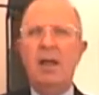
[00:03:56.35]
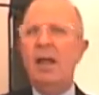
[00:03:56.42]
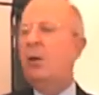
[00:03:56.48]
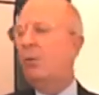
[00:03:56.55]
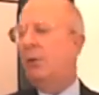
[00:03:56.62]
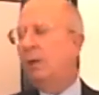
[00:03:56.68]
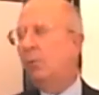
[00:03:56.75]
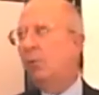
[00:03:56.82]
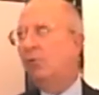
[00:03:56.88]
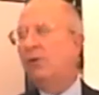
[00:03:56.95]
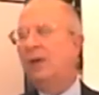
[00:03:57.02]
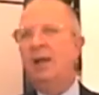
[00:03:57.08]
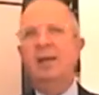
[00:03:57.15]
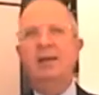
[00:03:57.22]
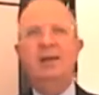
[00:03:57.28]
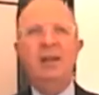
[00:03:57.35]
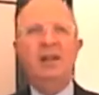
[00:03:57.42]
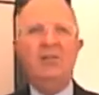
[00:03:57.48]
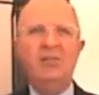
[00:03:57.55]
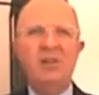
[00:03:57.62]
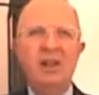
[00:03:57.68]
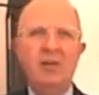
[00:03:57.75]
And we demonstrate
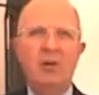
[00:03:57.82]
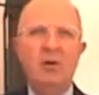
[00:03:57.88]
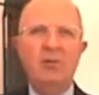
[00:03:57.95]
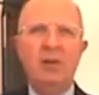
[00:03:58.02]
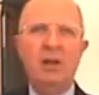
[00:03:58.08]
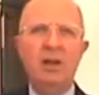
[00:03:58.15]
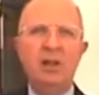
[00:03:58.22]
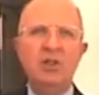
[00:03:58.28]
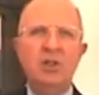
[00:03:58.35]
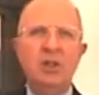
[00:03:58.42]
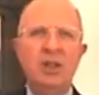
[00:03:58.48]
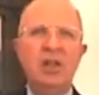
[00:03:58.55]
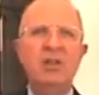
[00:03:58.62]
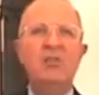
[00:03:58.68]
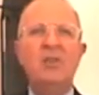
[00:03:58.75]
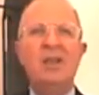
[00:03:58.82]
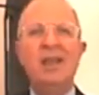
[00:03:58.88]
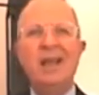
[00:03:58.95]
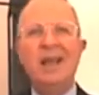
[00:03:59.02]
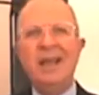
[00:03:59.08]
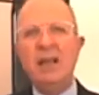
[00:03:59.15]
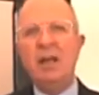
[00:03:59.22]
this level of English is
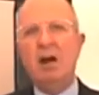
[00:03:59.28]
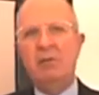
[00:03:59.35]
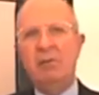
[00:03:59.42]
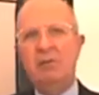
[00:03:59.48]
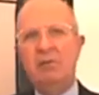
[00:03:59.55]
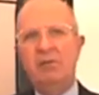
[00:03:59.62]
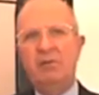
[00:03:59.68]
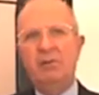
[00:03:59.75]
enough.